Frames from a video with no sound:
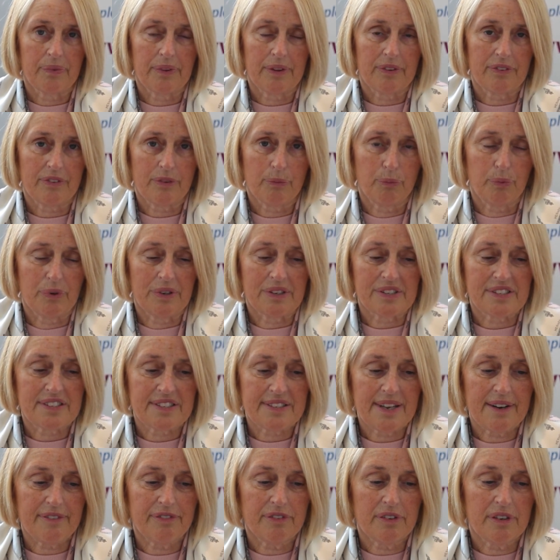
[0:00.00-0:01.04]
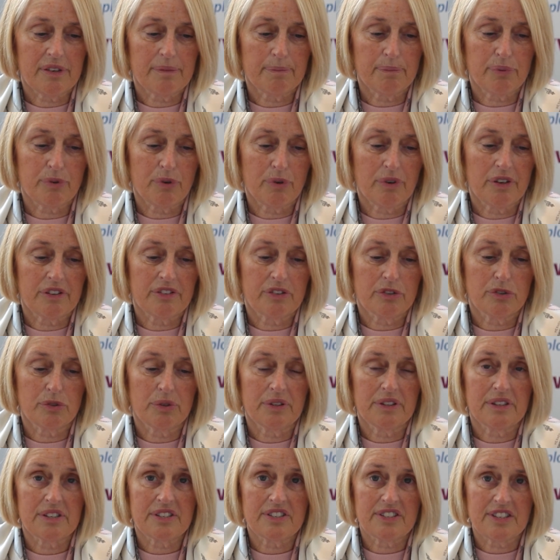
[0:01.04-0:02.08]
So where several employees are
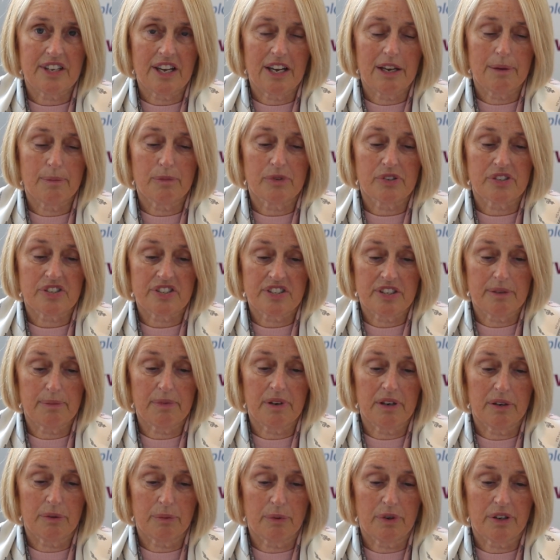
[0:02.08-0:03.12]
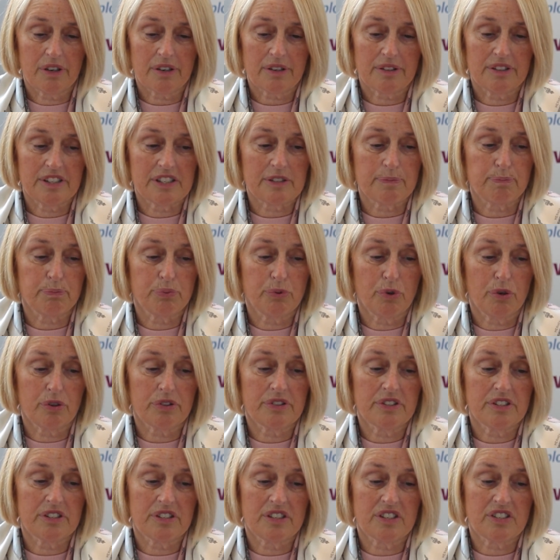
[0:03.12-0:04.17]
doing the same or similar work, this
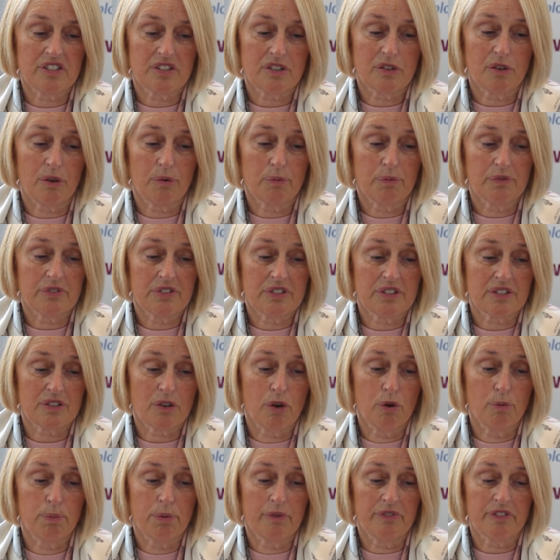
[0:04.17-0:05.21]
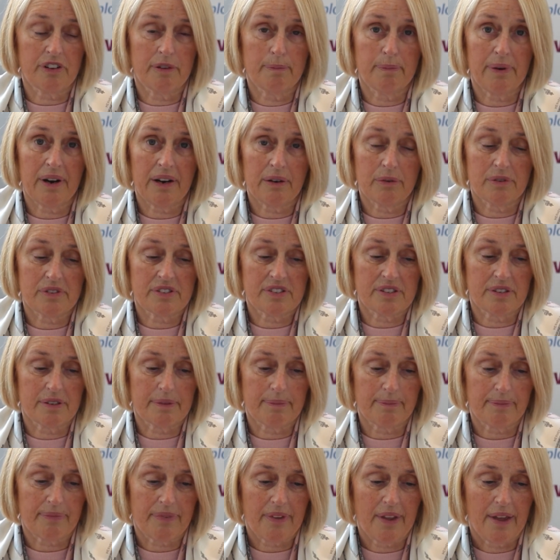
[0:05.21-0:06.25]
broadens the scope of
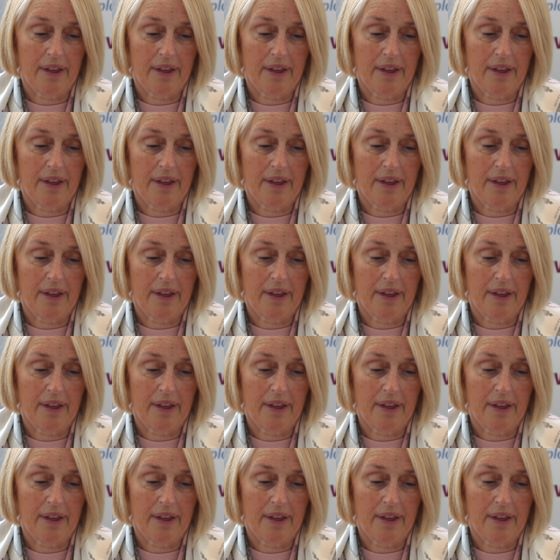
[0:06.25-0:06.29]
comparison.